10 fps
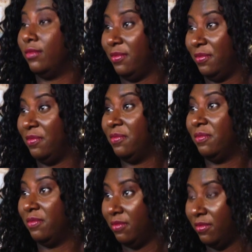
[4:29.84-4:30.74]
what I mean? And my
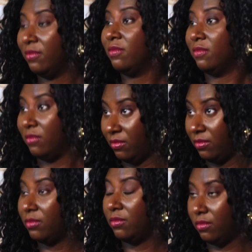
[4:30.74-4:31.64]
dad and people
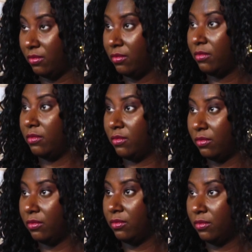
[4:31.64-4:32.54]
around me, because they kind of